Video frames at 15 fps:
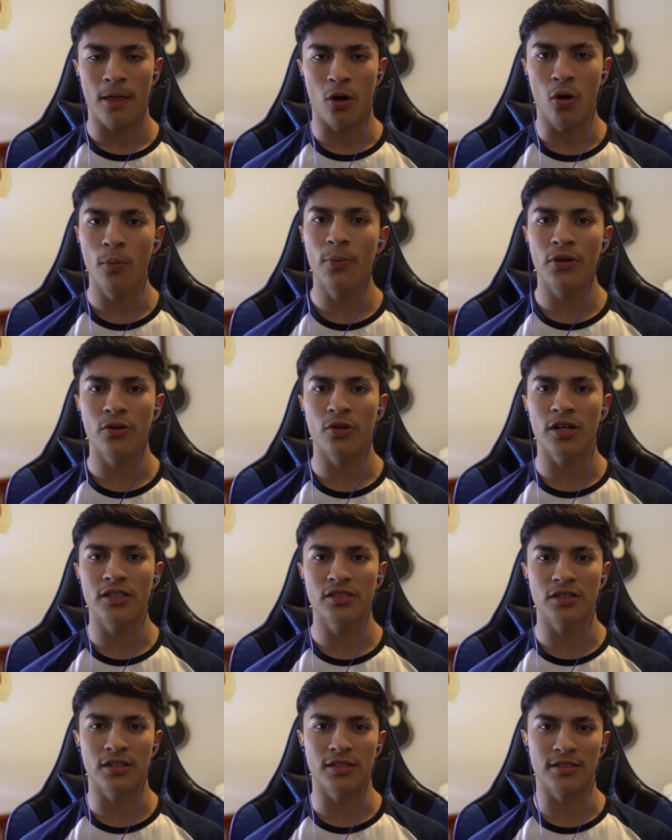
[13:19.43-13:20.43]
open your
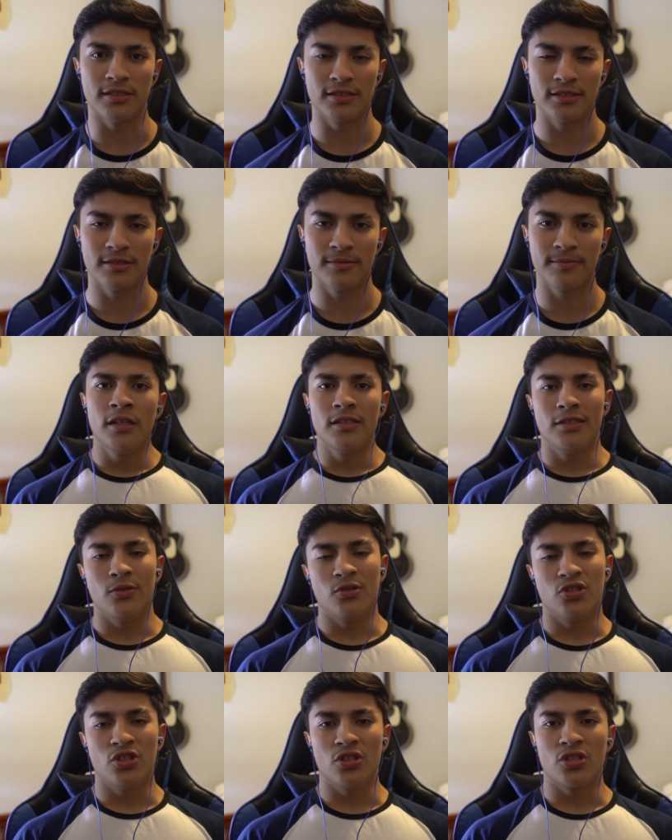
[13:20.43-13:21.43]
eyes to this so
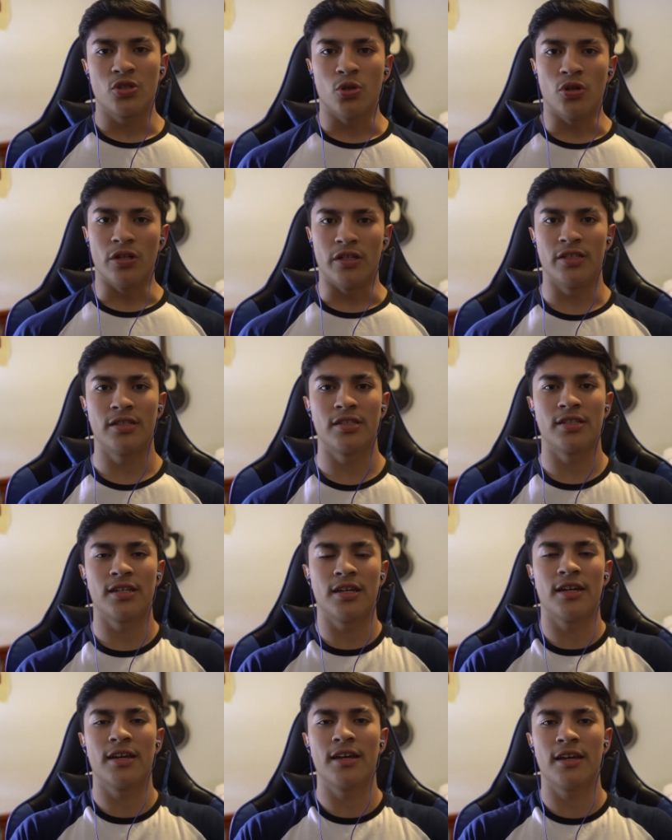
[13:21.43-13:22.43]
it's your choice
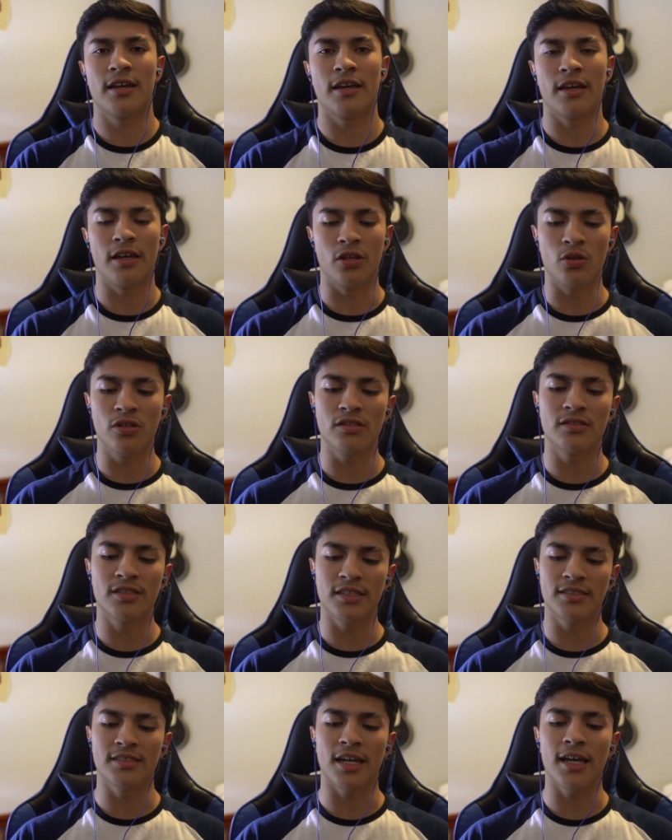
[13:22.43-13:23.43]
you can
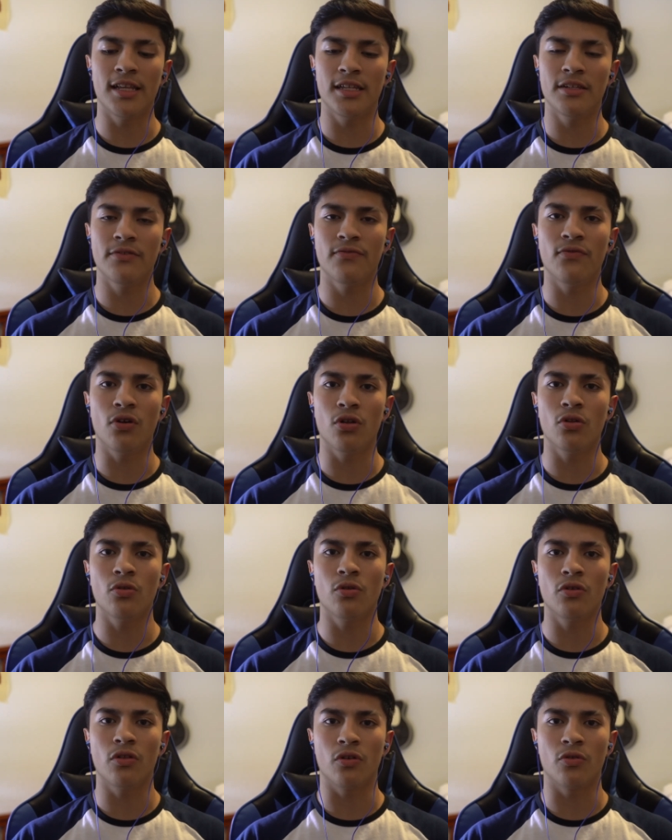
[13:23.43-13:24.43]
stay silent
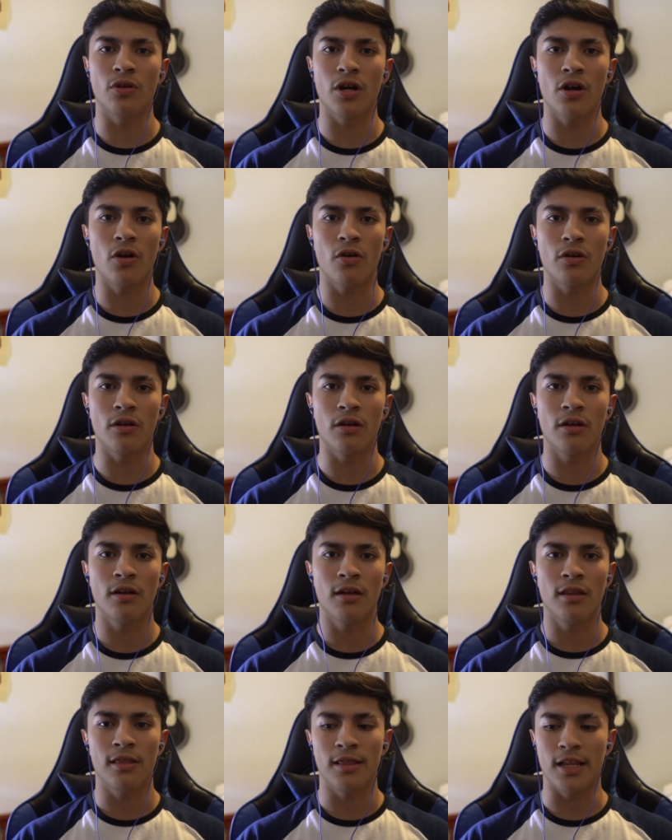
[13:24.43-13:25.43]
follow the crowd
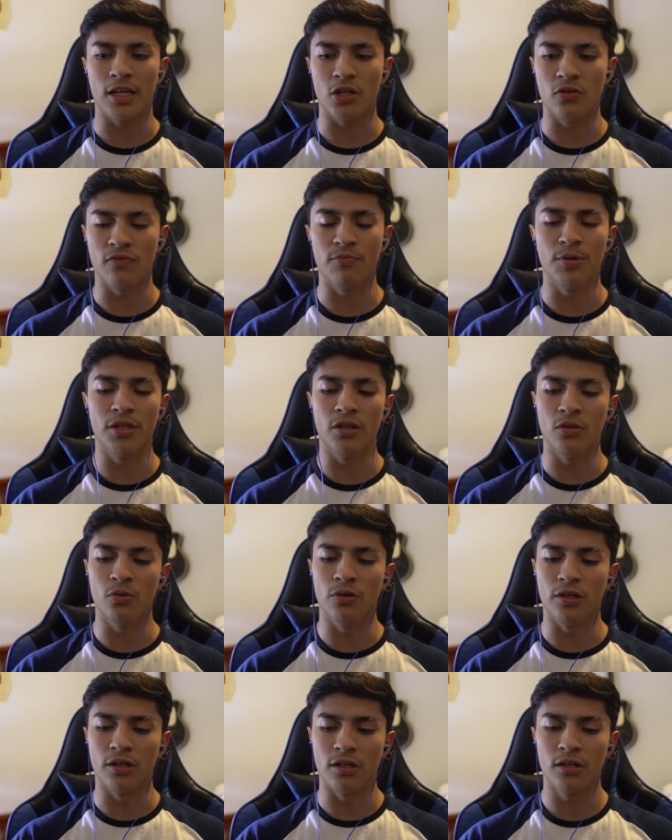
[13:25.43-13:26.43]
like you've been
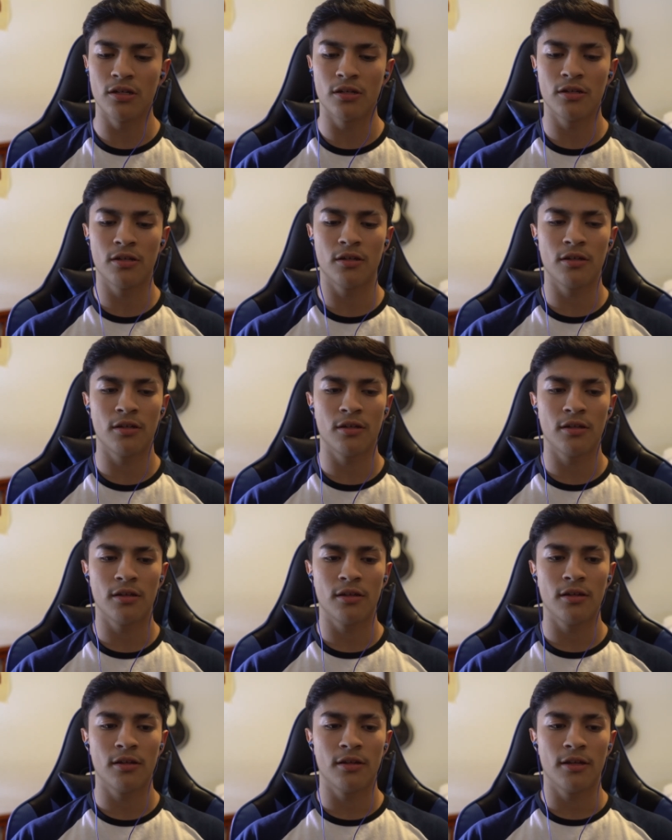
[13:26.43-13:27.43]
doing
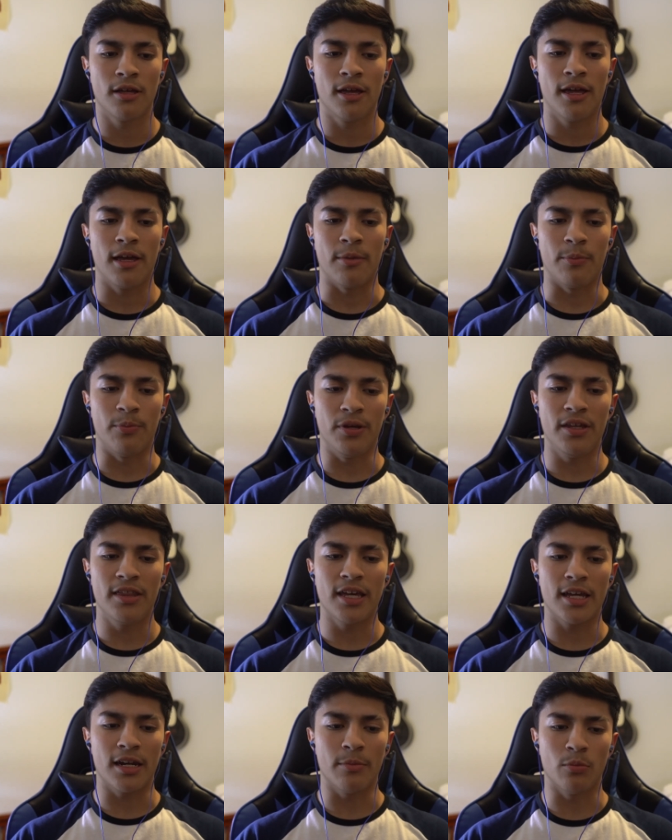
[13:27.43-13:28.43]
and be
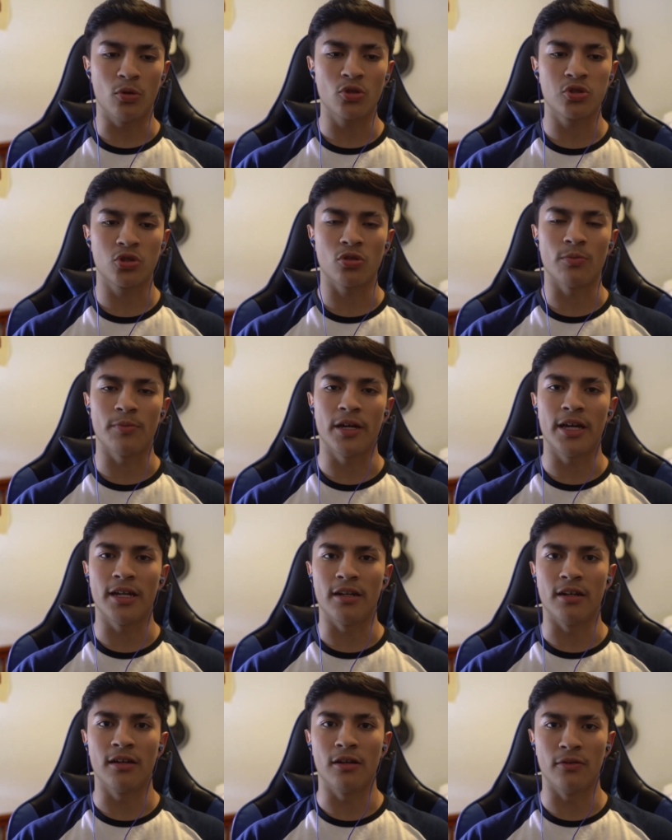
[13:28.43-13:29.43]
that emotional
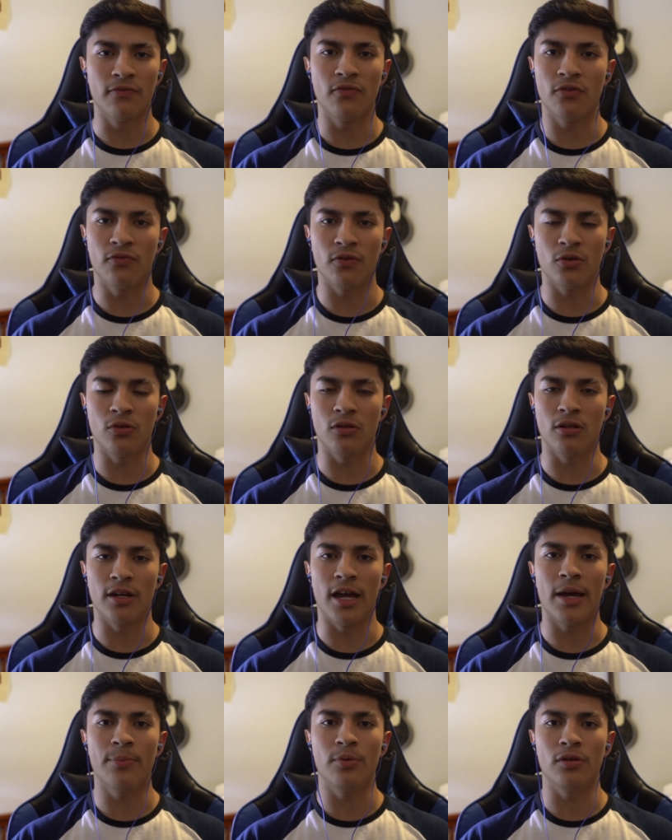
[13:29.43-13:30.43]
man, unfulfilled,
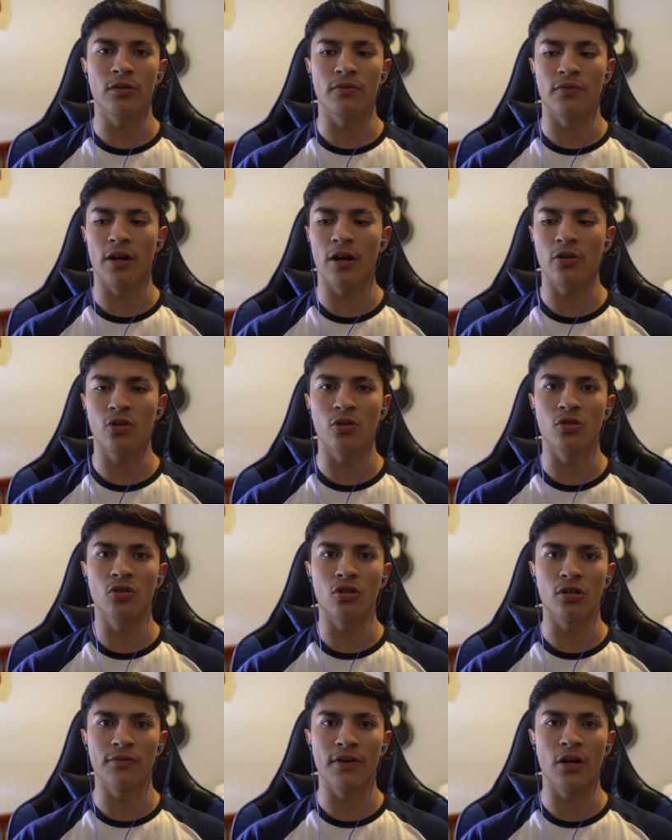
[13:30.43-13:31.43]
unhappy of how you
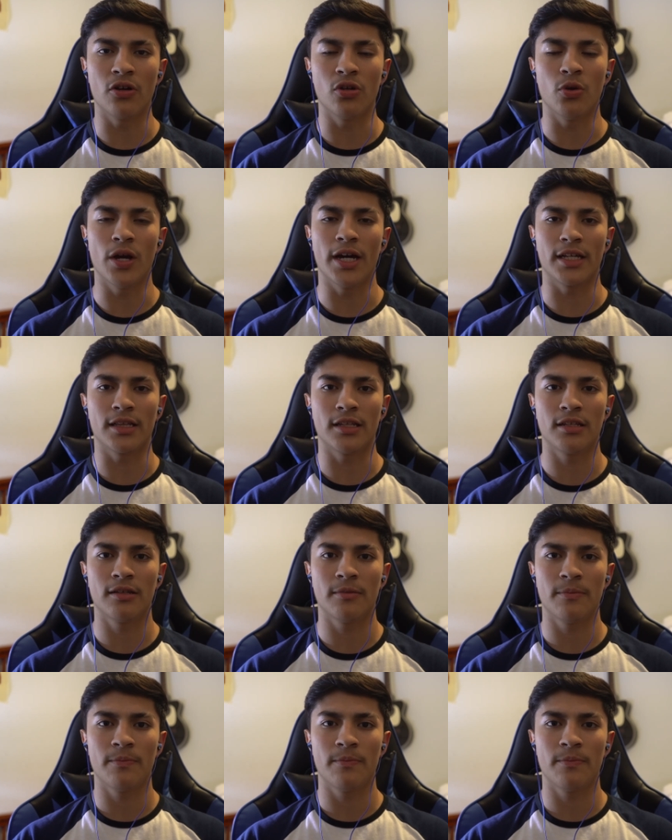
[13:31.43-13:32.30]
look, of how you act,